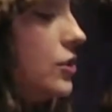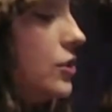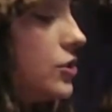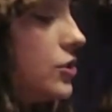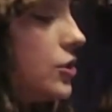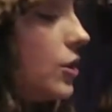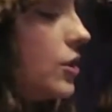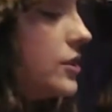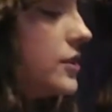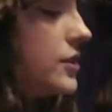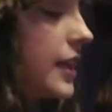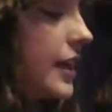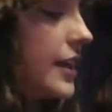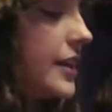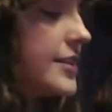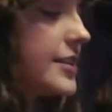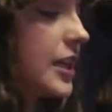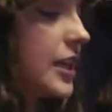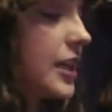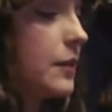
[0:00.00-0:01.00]
So her skin
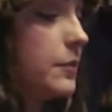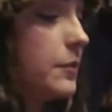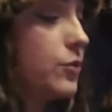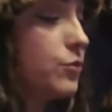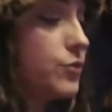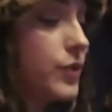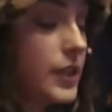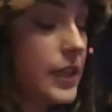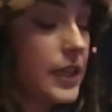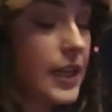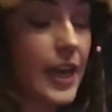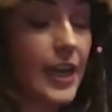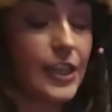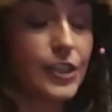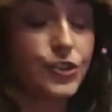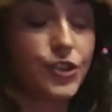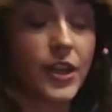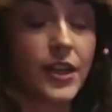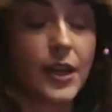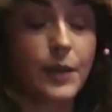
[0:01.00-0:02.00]
is going to be really
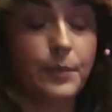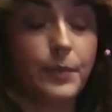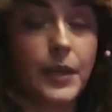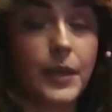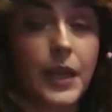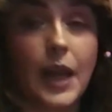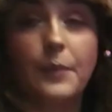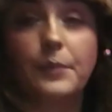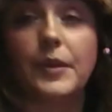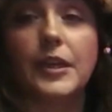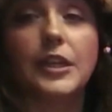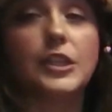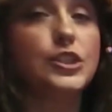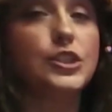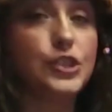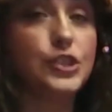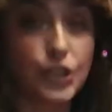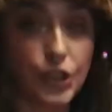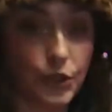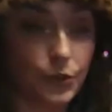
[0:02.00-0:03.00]
hydrated, plump,
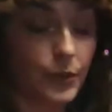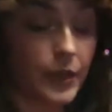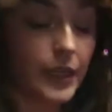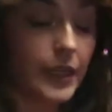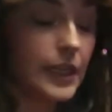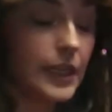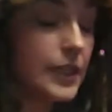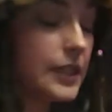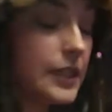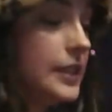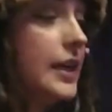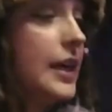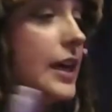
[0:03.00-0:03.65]
and dewy.